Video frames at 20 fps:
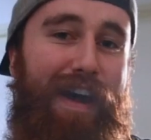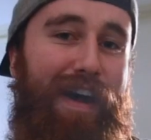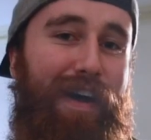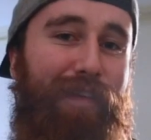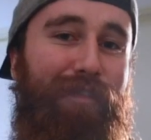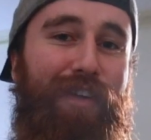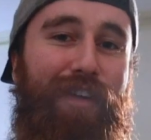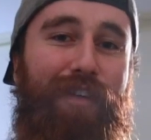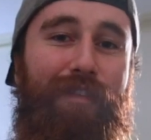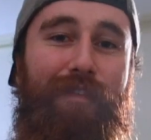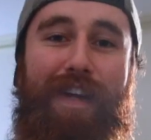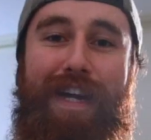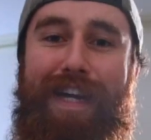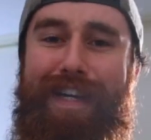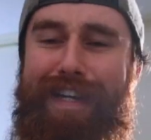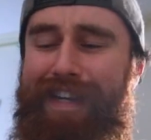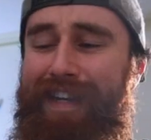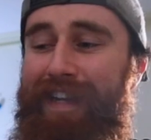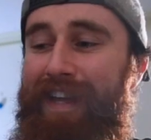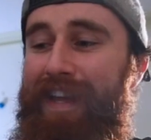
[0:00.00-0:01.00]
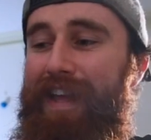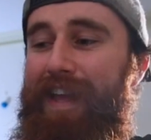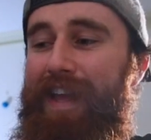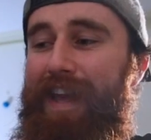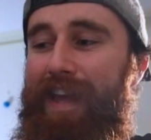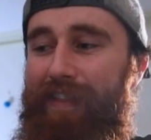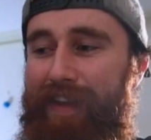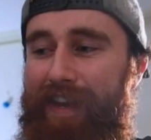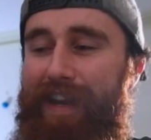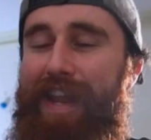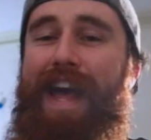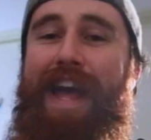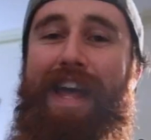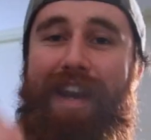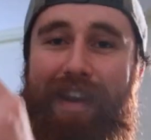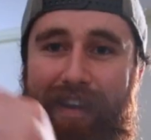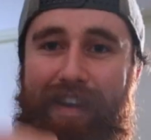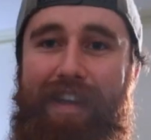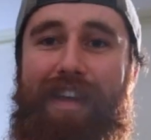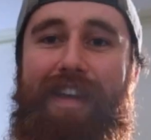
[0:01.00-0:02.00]
after you've cut it and then
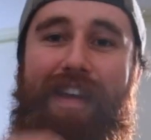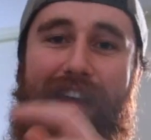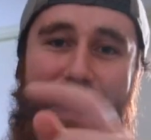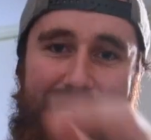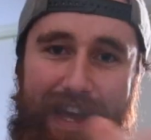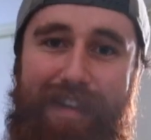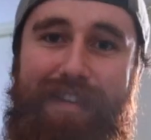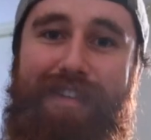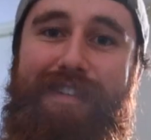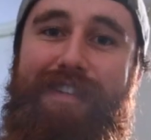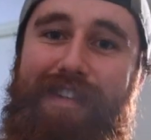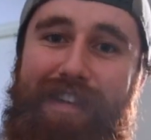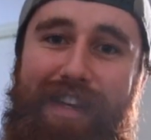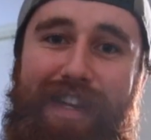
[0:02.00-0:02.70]
add each